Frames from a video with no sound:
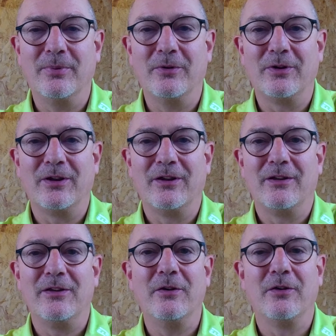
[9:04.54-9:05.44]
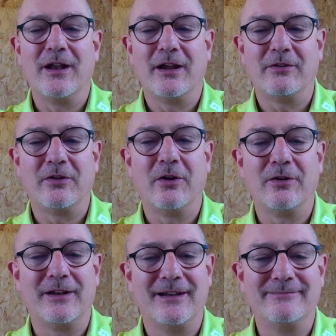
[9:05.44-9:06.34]
book your next
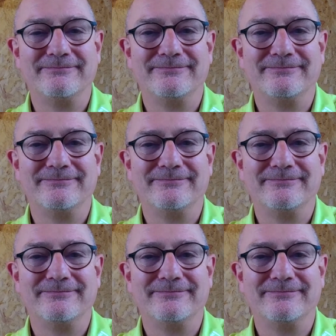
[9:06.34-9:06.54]
holiday.